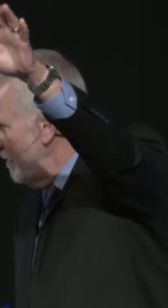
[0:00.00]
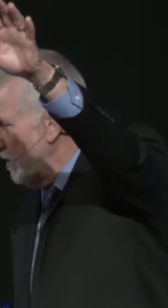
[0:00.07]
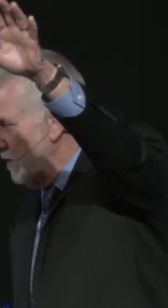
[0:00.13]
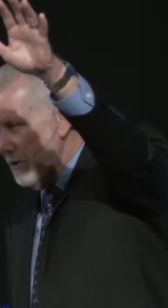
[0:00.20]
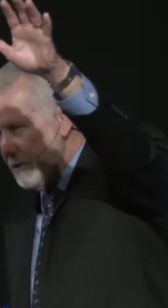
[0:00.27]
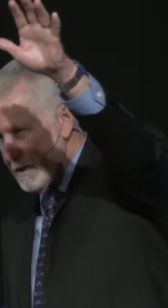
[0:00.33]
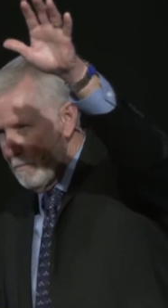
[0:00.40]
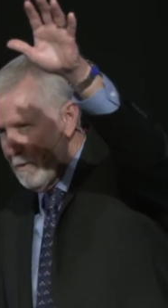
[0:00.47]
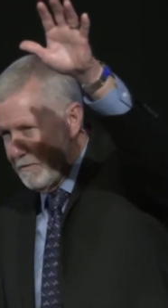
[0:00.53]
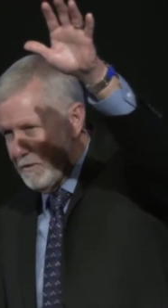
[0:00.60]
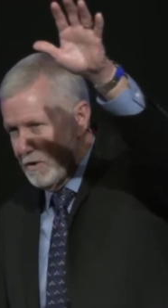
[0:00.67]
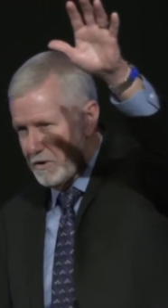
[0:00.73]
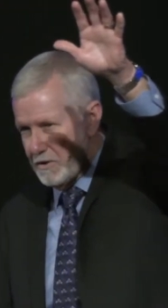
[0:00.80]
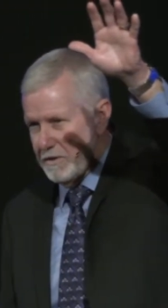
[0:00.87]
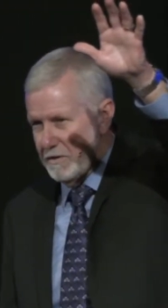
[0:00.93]
you do. Some of
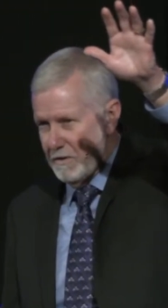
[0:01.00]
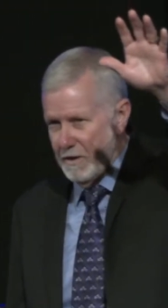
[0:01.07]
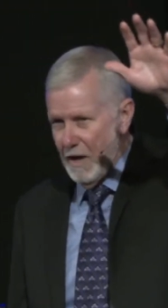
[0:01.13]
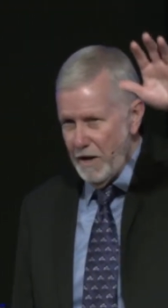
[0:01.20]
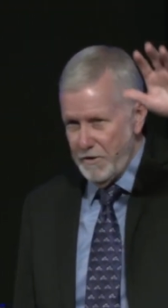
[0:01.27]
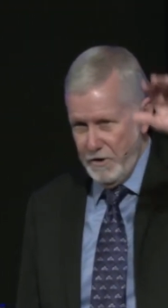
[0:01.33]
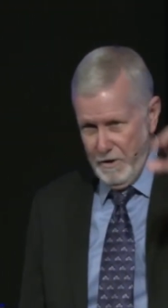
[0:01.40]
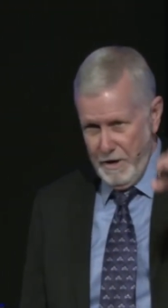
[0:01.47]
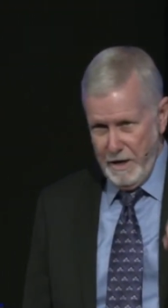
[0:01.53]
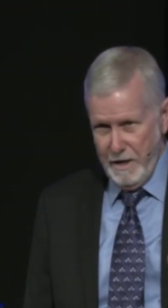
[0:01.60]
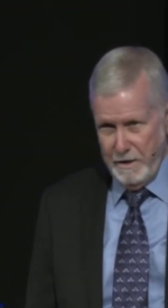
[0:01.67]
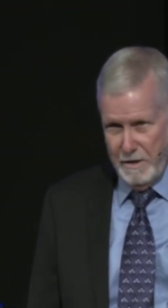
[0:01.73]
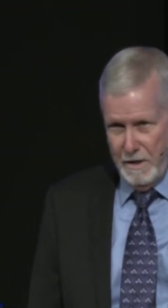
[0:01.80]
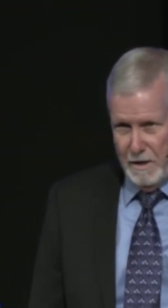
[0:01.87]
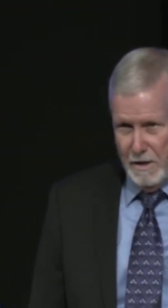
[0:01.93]
you are nodding your
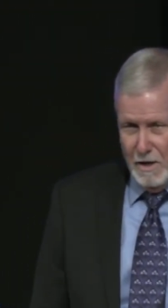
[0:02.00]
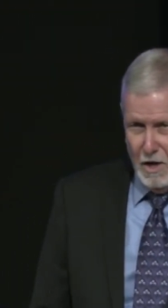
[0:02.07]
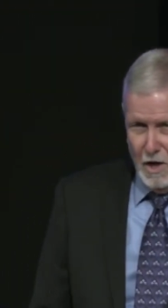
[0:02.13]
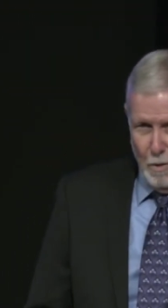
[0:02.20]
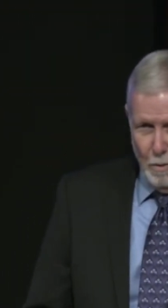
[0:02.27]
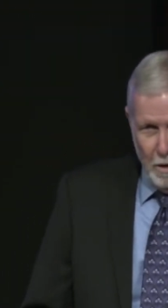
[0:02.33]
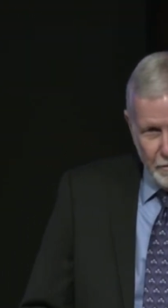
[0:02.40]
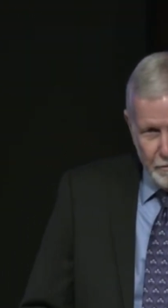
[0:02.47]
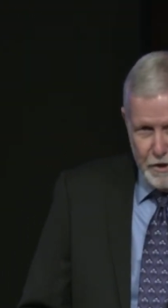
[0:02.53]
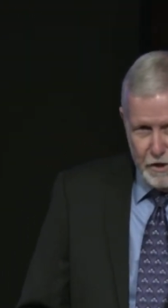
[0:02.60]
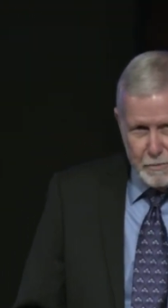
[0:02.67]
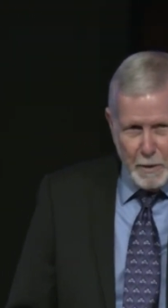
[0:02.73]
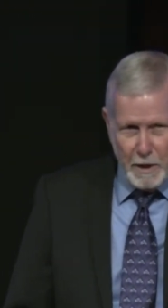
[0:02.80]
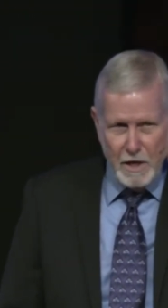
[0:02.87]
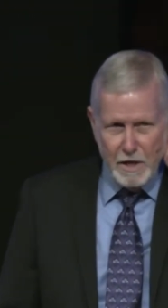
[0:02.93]
head. Well,
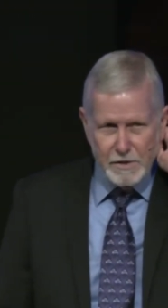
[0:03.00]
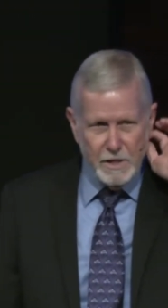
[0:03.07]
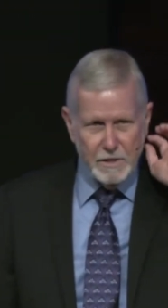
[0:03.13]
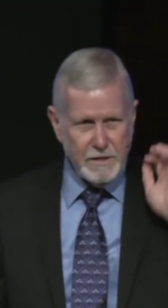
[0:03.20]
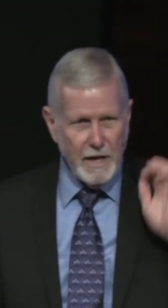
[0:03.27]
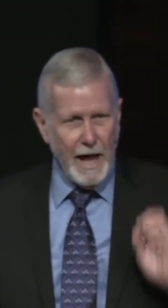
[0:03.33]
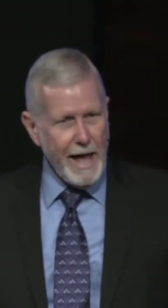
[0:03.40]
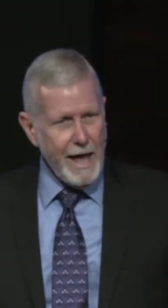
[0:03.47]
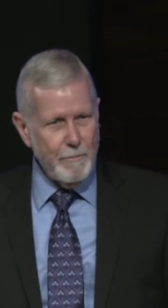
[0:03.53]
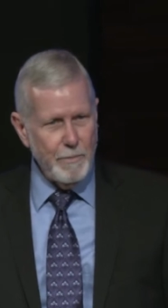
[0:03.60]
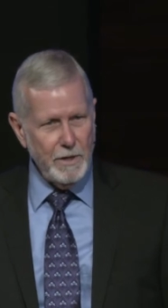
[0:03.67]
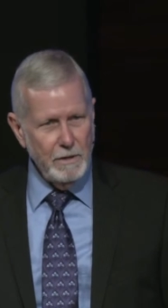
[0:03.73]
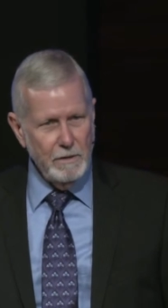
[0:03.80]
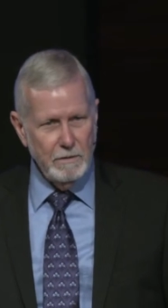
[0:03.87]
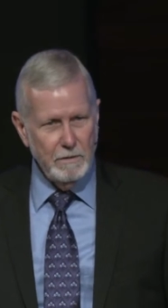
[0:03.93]
just because it's a
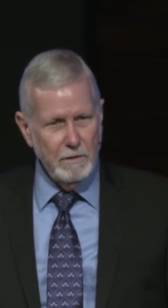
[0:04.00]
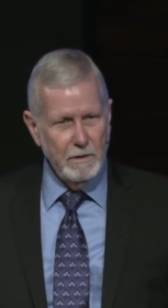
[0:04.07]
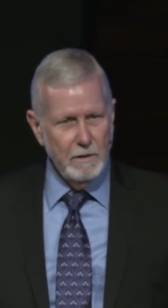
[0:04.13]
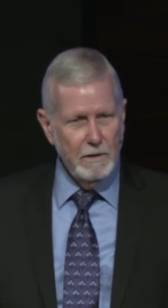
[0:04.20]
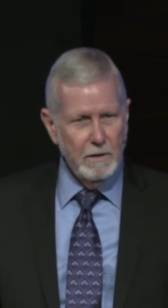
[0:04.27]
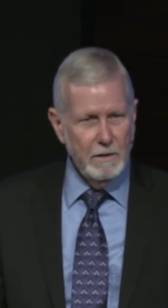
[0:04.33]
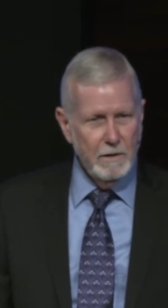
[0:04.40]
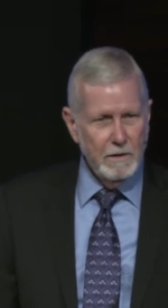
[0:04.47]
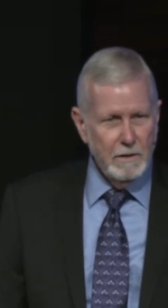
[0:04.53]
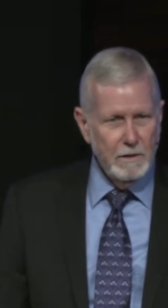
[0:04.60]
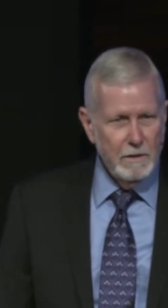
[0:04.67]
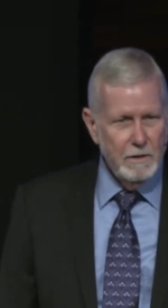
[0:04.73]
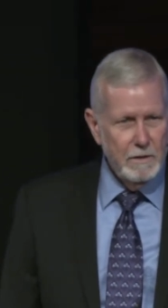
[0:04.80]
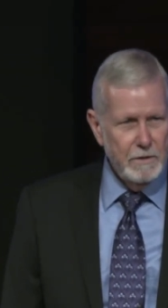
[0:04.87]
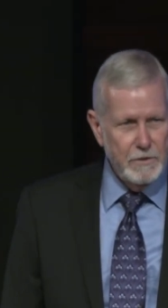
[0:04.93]
habit
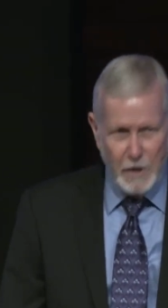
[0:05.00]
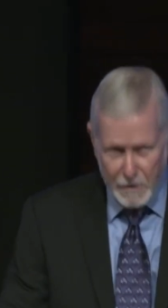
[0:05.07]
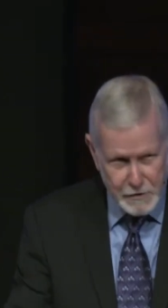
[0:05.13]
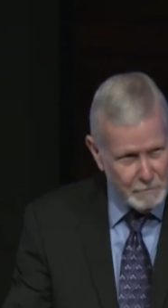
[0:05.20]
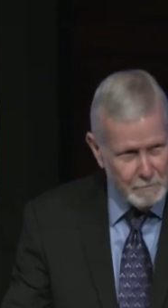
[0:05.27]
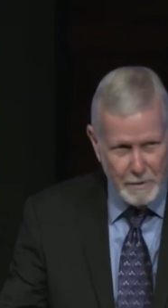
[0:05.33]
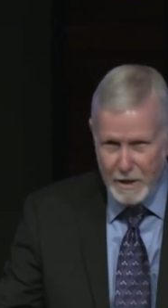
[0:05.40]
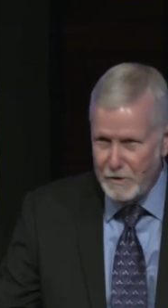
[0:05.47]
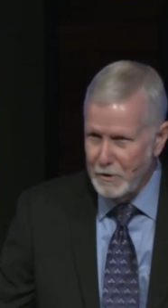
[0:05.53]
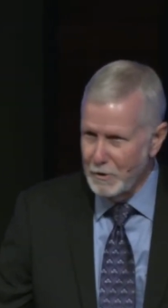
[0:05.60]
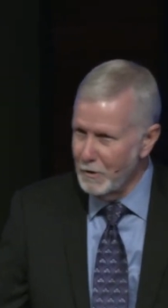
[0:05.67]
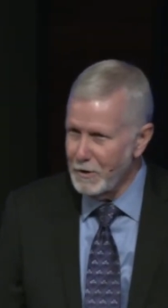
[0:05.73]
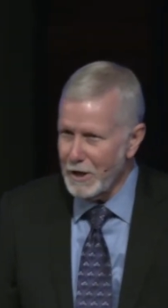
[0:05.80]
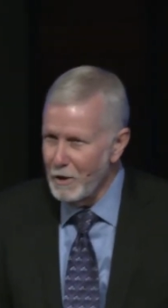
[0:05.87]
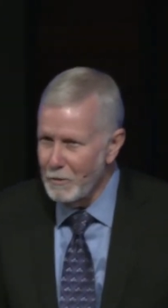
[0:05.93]
doesn't mean you
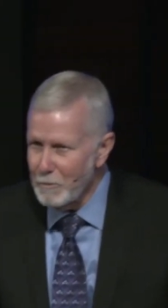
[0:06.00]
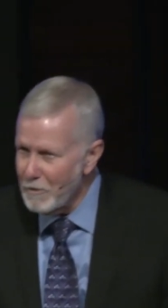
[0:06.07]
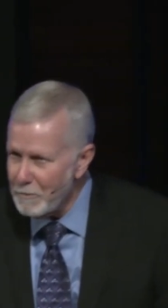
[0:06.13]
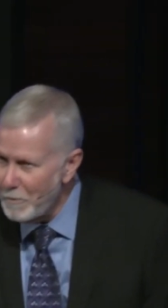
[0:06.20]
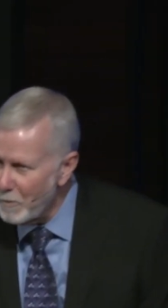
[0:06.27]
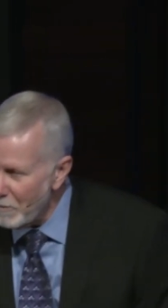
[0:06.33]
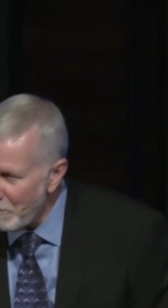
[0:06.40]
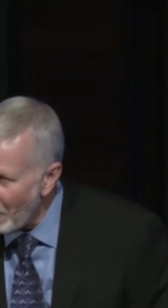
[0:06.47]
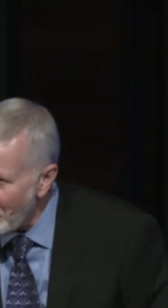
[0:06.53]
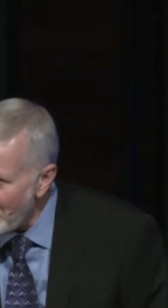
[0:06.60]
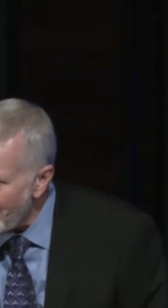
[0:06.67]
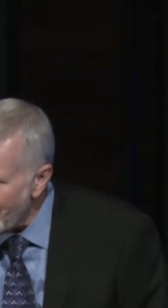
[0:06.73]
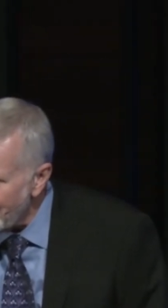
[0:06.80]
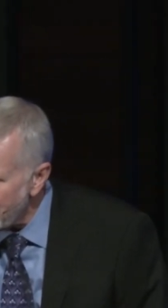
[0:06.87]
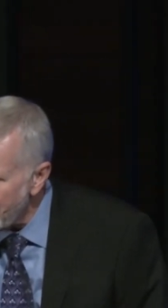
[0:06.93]
don't go with, with
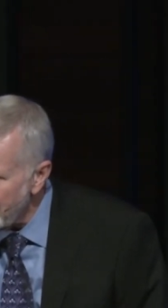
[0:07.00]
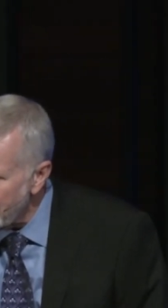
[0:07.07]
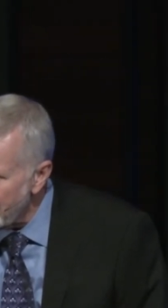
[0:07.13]
purpose.